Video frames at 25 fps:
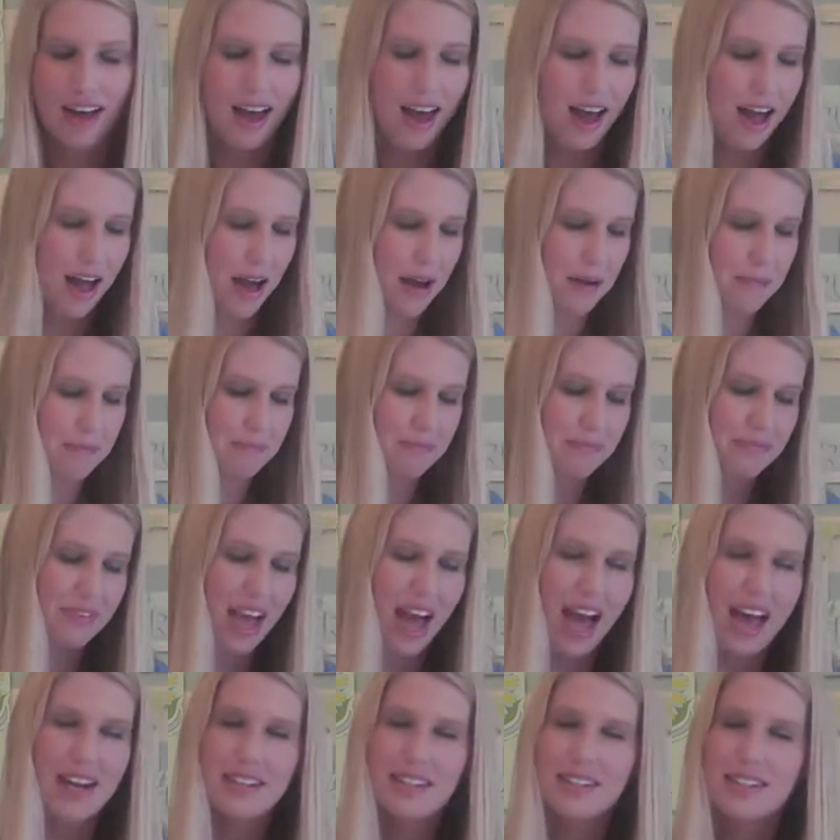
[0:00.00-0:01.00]

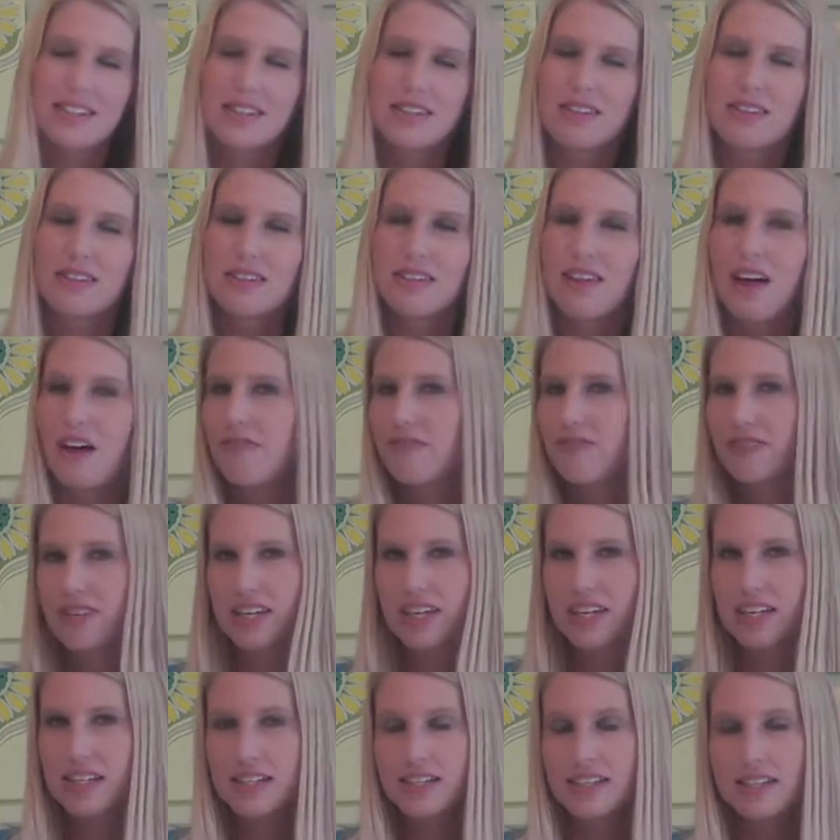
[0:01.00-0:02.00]
I just love
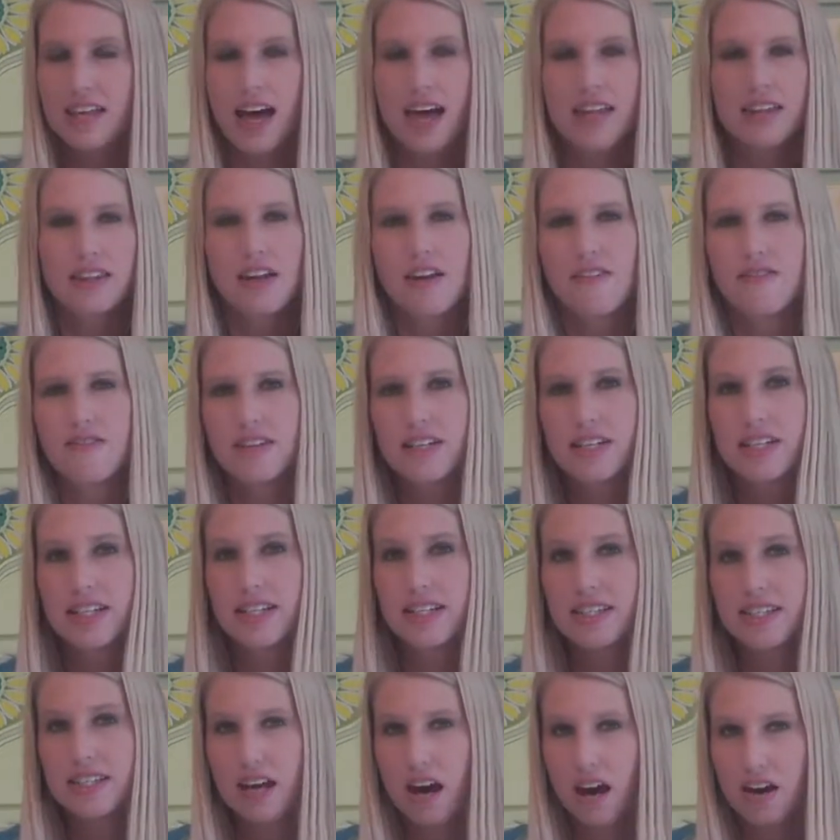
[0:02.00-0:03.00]
these. I love the
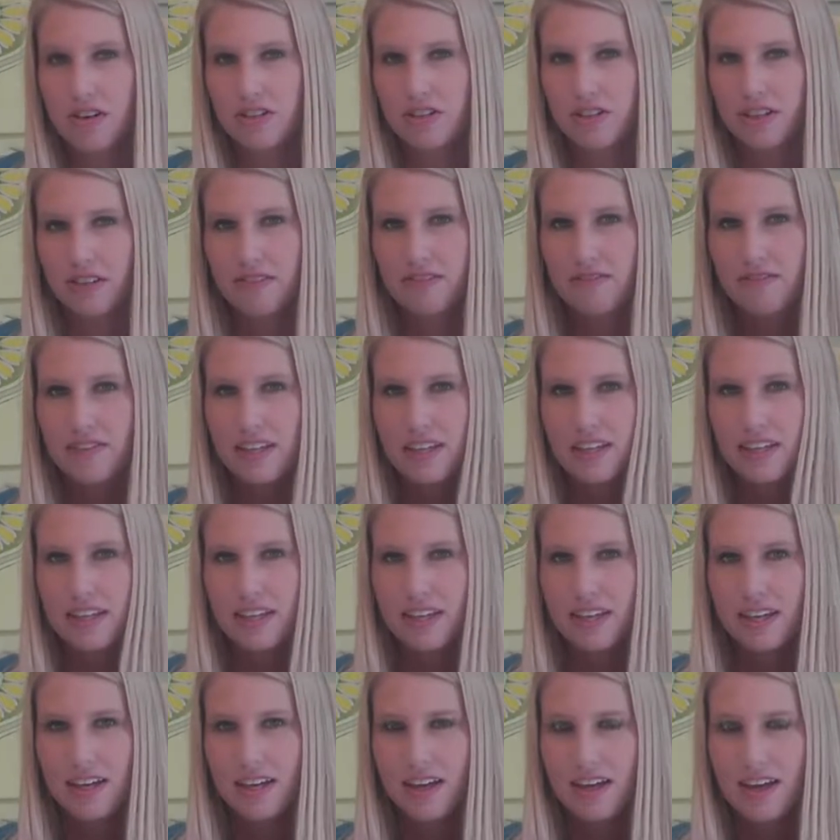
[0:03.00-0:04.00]
nostalgic
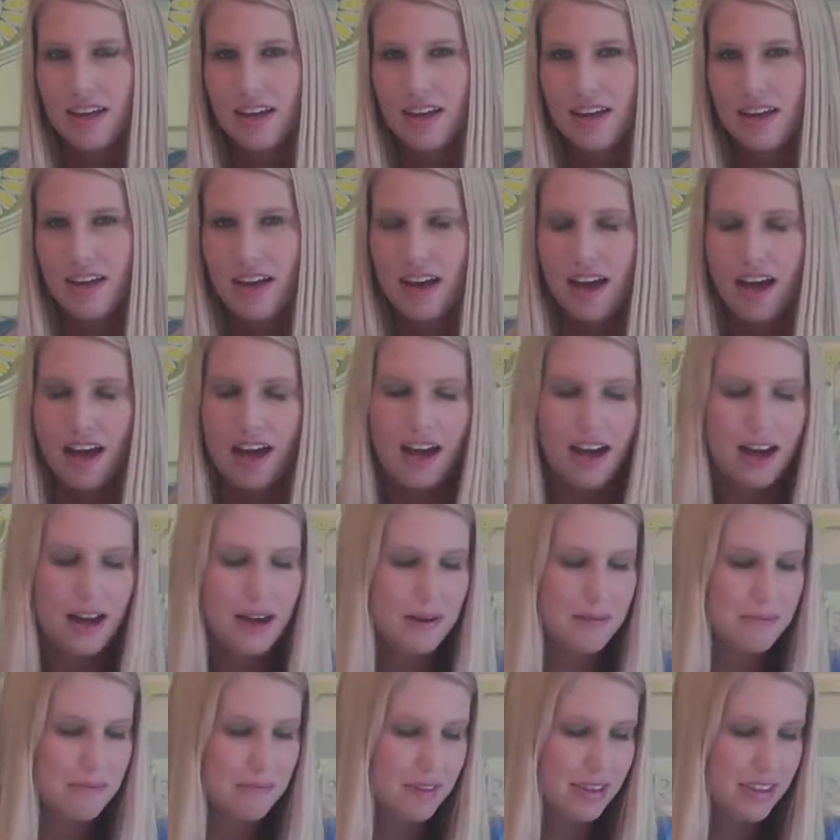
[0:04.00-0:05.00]
feeling
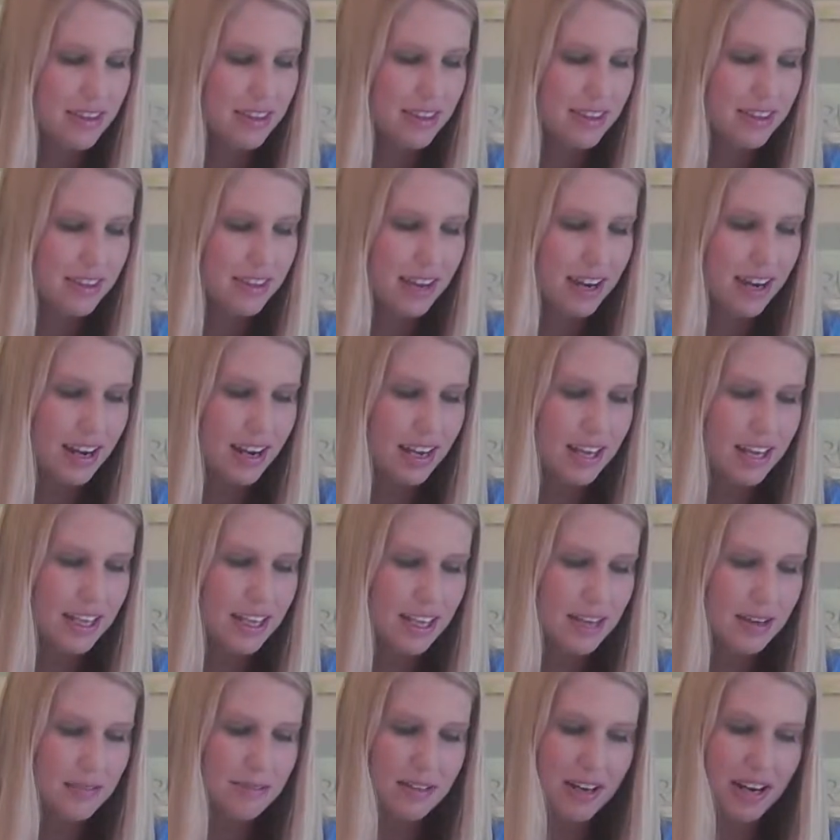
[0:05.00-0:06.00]
that I
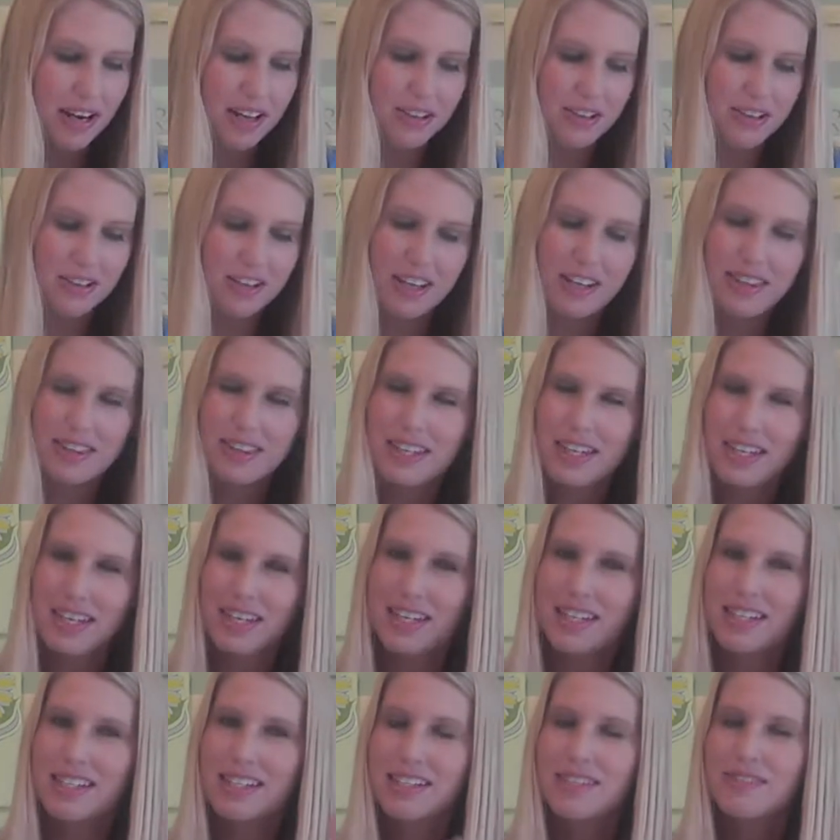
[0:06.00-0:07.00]
get when I look at
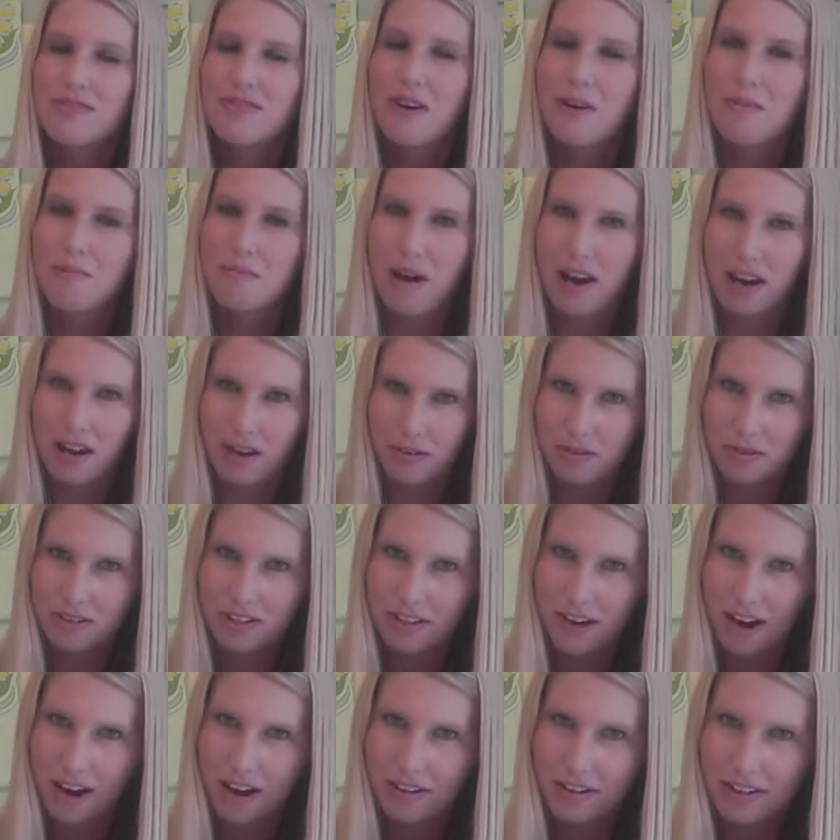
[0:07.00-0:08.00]
these from my own
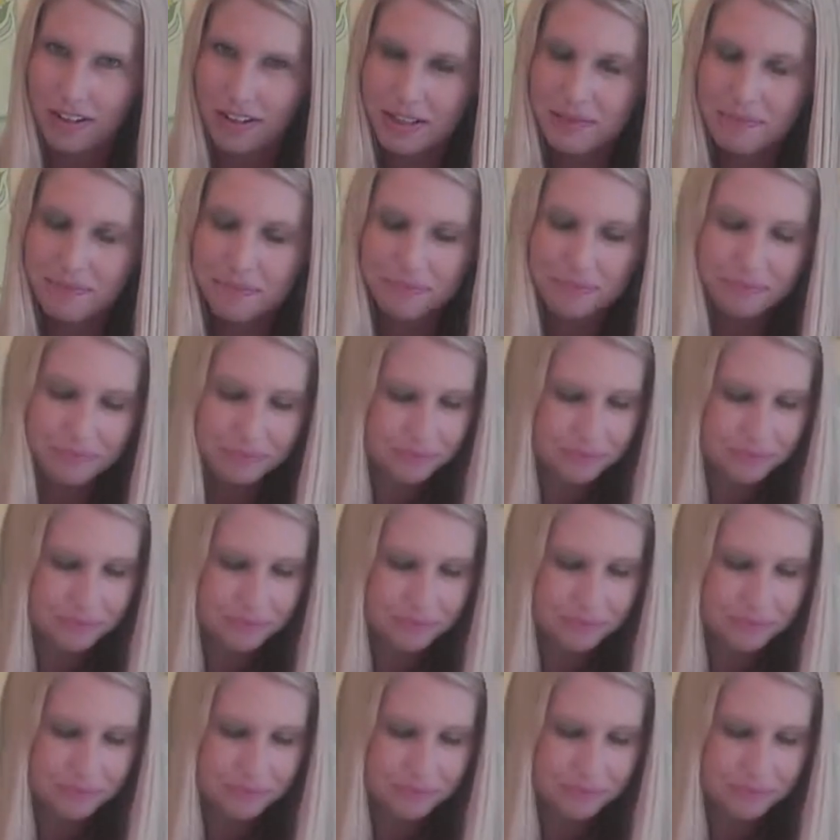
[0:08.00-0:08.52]
childhood.